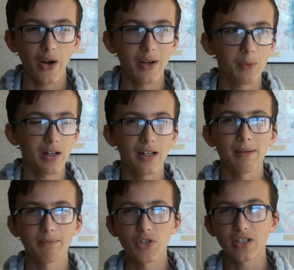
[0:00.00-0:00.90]
All right, well,
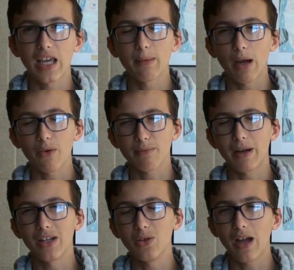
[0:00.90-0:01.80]
um, just came out
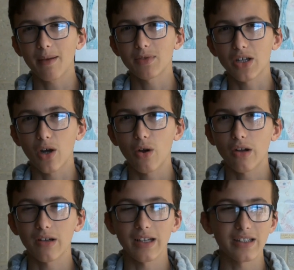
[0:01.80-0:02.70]
with my new app,
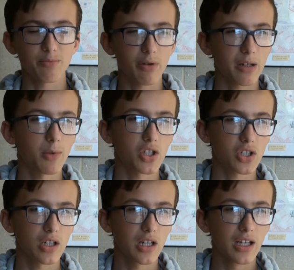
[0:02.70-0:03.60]
Dakota. It's pretty
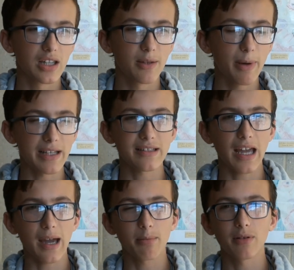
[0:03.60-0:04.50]
much the
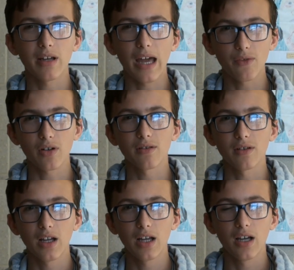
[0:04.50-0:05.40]
best app ever.
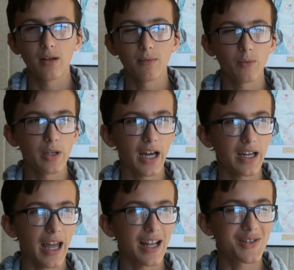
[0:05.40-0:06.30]
We
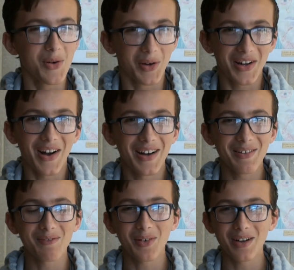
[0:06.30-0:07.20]
kind of had to work on
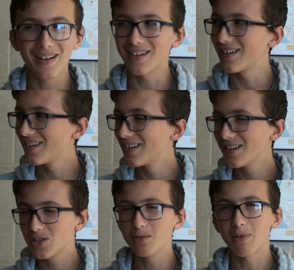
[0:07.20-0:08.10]
it for uh,
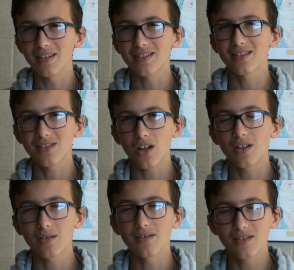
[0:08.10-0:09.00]
two months,
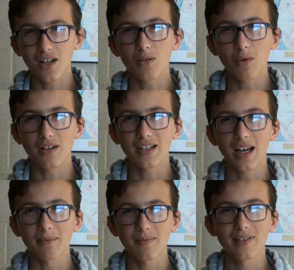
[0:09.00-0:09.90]
solid, solid work
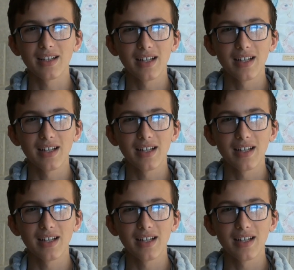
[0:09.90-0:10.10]
time.